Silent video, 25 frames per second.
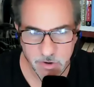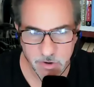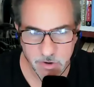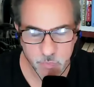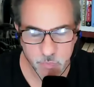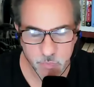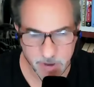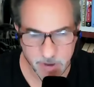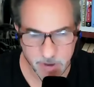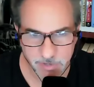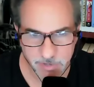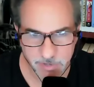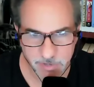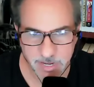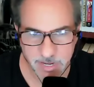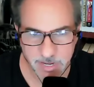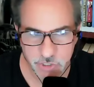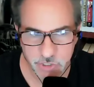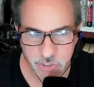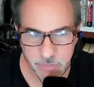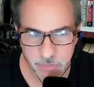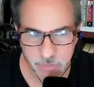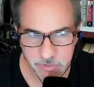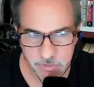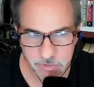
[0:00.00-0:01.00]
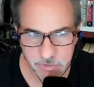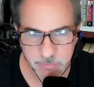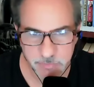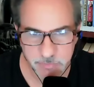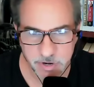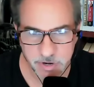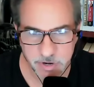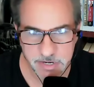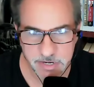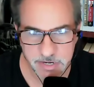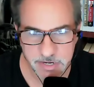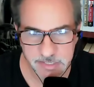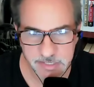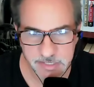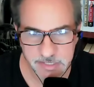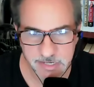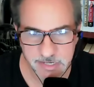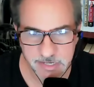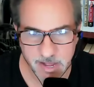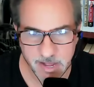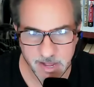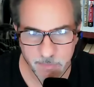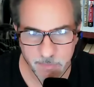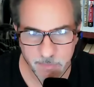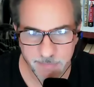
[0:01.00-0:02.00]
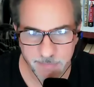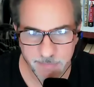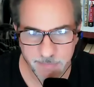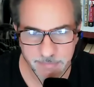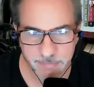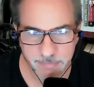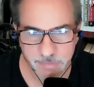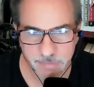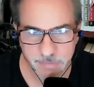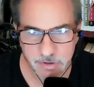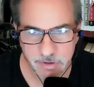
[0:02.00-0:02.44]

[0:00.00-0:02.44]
Revelation was a pretty decent album,